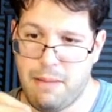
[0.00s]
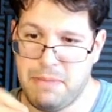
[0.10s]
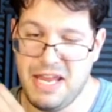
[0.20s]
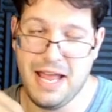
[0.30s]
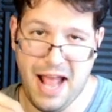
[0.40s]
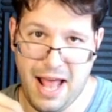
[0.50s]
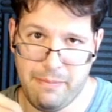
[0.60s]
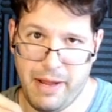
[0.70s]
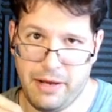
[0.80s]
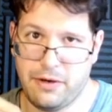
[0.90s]
be an
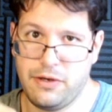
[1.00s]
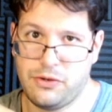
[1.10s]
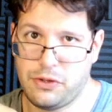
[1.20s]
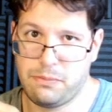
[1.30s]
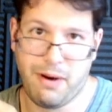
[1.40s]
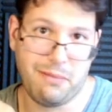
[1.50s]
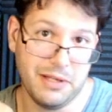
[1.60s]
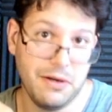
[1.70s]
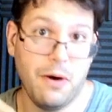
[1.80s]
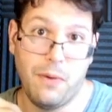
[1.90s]
animator, you should
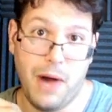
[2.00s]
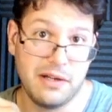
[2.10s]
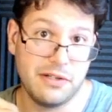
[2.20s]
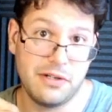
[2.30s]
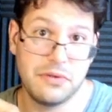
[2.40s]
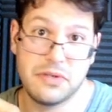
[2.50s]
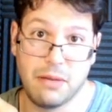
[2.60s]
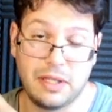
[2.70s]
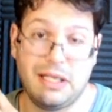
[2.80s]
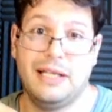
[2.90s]
probably know how to do
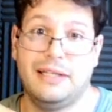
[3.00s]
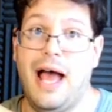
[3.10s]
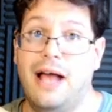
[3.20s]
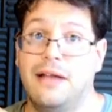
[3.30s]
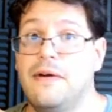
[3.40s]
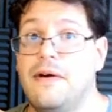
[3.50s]
something like that.